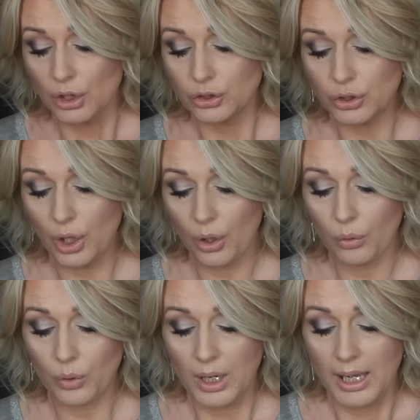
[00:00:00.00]

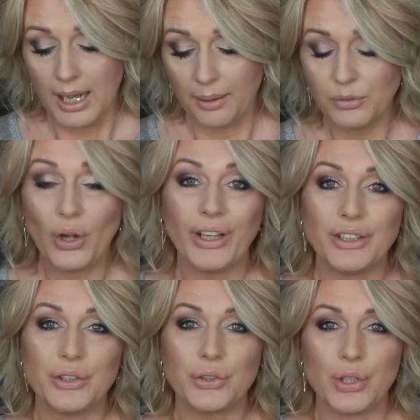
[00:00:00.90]
So I'm going
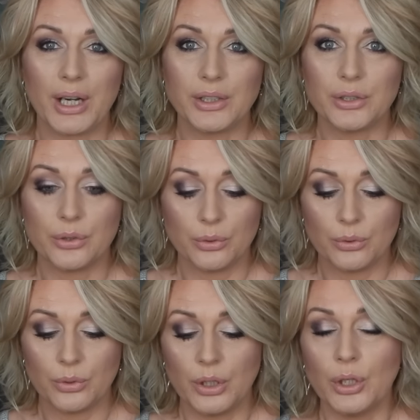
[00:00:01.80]
to try
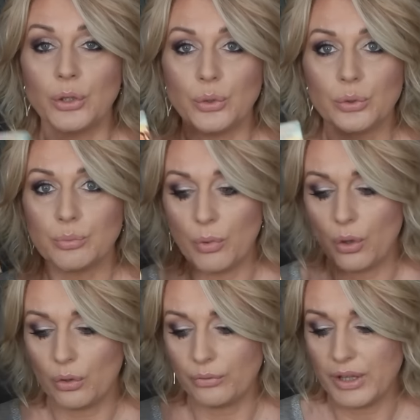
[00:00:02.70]
to use
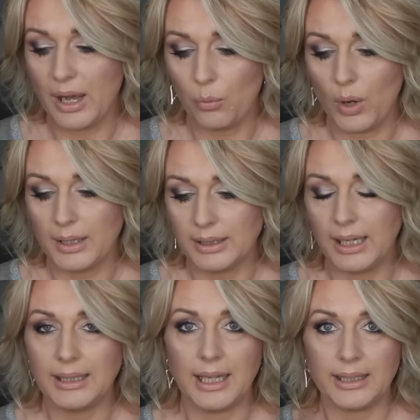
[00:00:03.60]
more of that one,
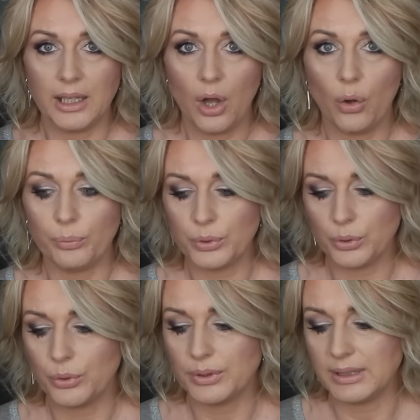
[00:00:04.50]
and I hope to
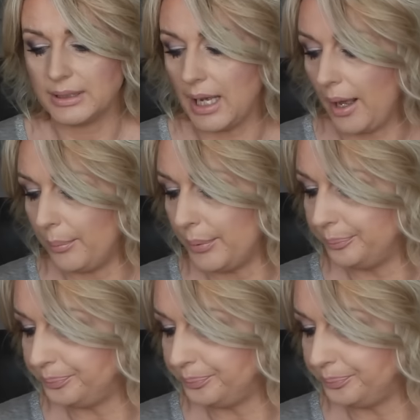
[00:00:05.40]
use it up.